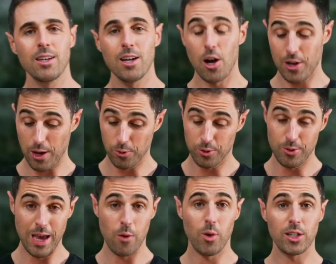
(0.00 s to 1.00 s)
Okay, we'll do
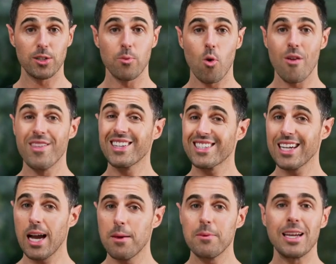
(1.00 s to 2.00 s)
that once more, this
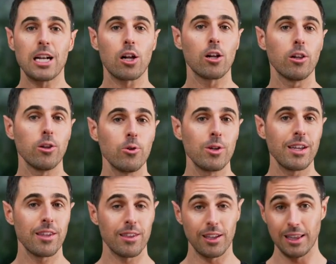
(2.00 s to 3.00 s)
time
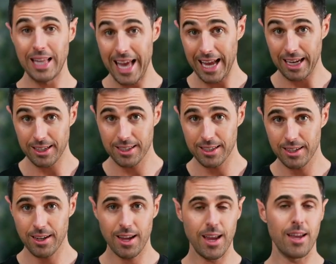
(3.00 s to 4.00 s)
including the legs
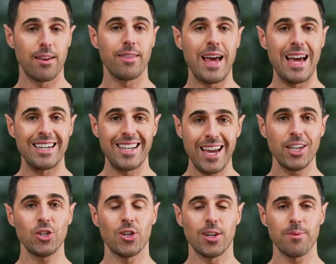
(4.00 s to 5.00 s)
in that
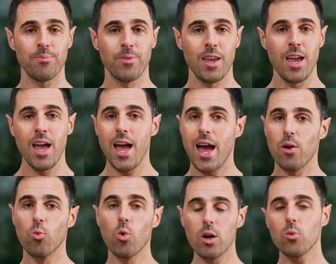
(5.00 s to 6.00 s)
tension.
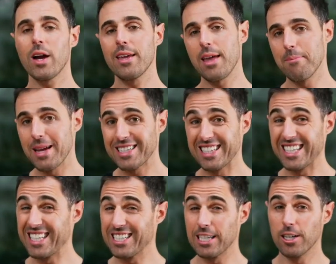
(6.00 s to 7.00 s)
And one way that makes it
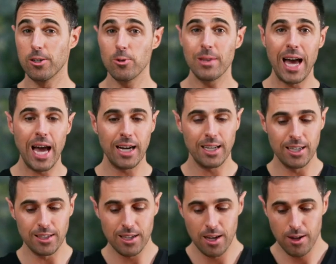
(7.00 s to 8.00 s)
easy to do that
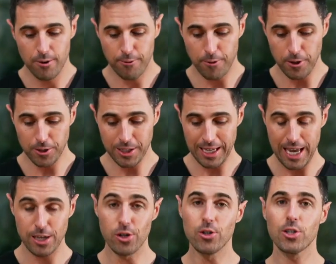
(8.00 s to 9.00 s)
is first,
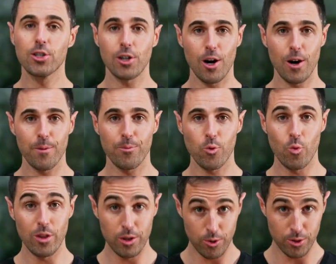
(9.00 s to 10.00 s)
again, you start
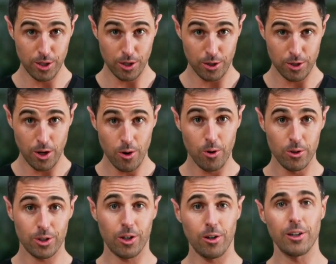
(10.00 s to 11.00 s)
with using your
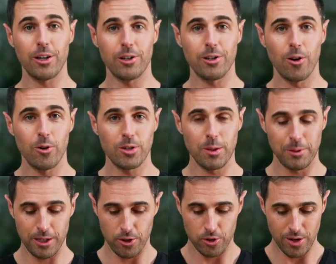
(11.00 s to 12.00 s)
toes, curling your toes up
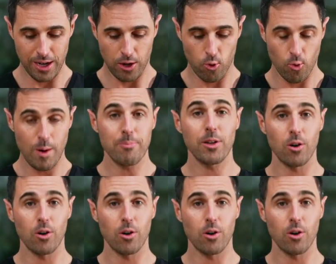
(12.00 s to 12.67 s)
like you're trying to grip the